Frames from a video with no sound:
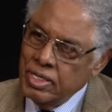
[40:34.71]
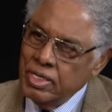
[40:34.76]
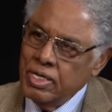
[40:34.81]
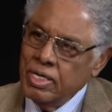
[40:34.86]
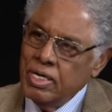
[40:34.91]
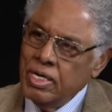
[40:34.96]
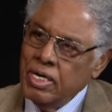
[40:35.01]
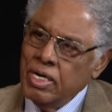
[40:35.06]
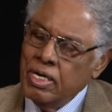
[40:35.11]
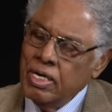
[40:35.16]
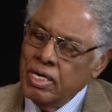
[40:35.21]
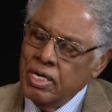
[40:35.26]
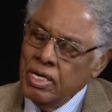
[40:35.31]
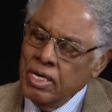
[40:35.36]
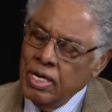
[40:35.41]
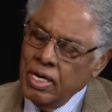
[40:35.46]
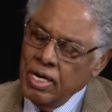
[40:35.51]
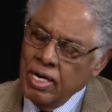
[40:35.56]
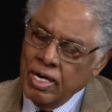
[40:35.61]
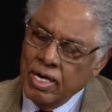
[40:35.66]
Mm.
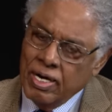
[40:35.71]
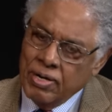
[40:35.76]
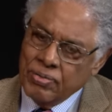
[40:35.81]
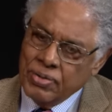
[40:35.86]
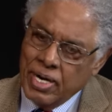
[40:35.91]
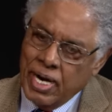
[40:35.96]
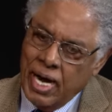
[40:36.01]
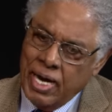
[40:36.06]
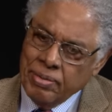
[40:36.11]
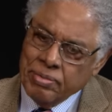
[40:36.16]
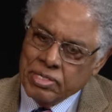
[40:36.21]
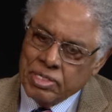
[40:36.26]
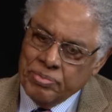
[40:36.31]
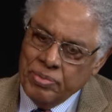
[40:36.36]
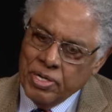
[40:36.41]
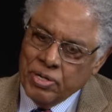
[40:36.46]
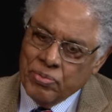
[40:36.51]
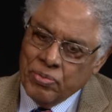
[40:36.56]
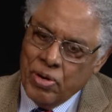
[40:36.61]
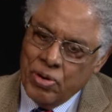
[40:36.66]
Uh, when Adam
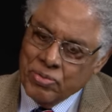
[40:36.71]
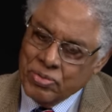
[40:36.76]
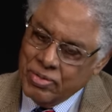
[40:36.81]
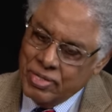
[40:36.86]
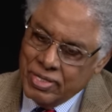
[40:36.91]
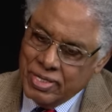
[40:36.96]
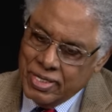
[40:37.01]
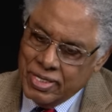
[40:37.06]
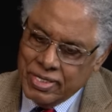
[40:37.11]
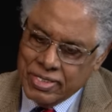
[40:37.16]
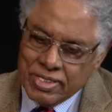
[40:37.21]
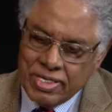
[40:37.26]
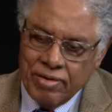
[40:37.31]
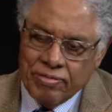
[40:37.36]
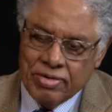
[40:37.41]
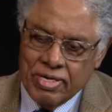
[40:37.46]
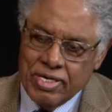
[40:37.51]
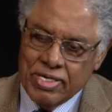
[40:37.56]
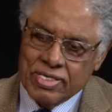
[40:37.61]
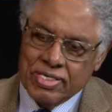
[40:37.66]
Smith wrote in
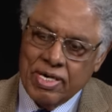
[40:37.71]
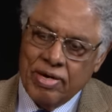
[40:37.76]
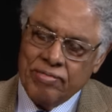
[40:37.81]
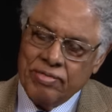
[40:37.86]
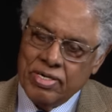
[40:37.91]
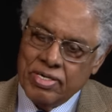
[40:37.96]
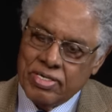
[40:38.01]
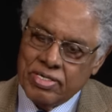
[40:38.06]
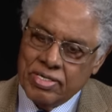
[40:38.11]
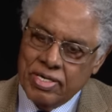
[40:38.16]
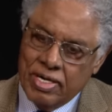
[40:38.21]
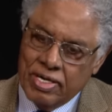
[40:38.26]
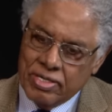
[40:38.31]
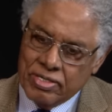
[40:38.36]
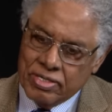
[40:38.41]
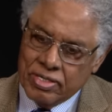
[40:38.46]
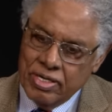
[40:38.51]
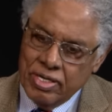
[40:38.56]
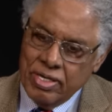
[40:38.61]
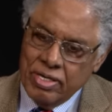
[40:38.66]

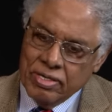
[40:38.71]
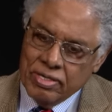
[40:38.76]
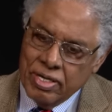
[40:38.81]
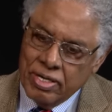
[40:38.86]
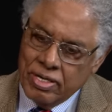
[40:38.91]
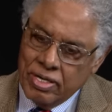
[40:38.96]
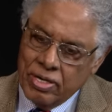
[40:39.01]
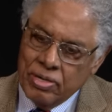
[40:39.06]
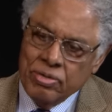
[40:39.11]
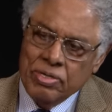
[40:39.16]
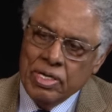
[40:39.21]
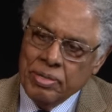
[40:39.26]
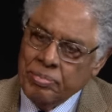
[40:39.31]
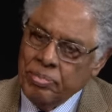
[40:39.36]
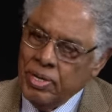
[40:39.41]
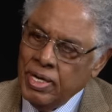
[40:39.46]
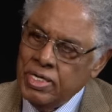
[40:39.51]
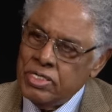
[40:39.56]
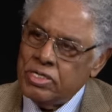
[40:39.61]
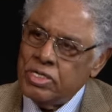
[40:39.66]
1776 that the only
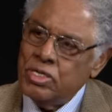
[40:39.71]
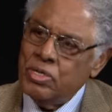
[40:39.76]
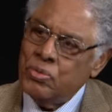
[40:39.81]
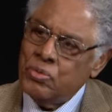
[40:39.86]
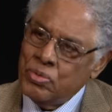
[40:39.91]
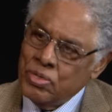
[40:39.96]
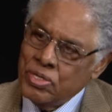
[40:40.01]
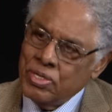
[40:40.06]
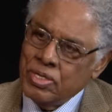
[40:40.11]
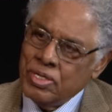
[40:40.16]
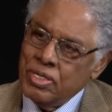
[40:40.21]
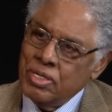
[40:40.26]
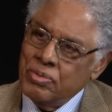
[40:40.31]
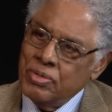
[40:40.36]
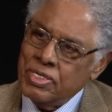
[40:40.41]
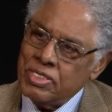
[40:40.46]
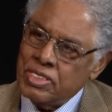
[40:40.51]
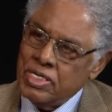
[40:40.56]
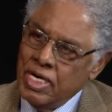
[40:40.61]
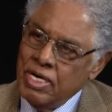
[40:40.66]
place in the
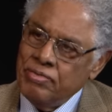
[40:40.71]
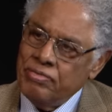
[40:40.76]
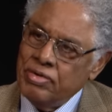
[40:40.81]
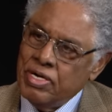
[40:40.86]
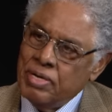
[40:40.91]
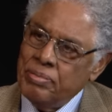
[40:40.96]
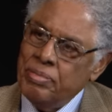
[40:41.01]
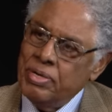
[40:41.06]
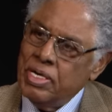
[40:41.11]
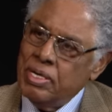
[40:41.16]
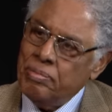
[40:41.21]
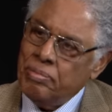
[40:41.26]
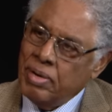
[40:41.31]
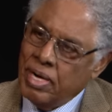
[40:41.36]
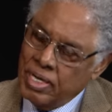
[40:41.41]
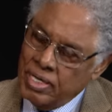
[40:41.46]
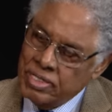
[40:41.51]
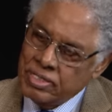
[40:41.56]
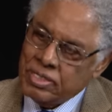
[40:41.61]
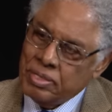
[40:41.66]
world where slavery had been
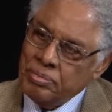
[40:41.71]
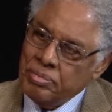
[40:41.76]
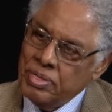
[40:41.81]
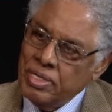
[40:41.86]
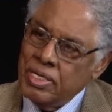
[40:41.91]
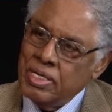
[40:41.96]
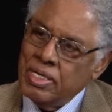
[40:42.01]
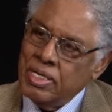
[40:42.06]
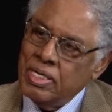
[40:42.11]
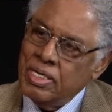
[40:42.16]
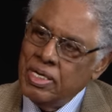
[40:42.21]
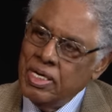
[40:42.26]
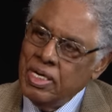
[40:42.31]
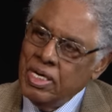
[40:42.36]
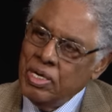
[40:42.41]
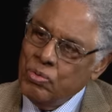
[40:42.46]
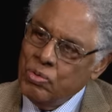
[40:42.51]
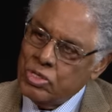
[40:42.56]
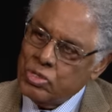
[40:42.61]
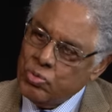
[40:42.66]
abolished completely
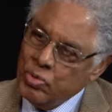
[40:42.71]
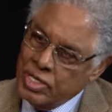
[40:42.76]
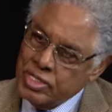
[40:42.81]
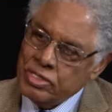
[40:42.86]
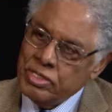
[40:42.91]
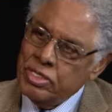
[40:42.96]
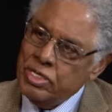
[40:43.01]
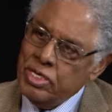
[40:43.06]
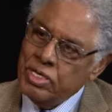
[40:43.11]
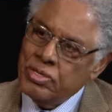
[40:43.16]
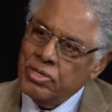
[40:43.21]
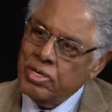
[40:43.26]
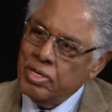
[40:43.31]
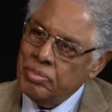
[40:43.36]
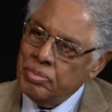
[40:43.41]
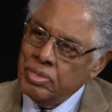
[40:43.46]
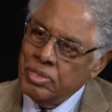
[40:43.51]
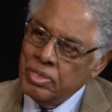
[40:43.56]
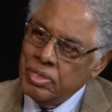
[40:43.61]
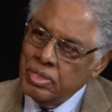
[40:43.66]
was Western
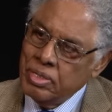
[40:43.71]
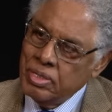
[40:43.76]
Europe.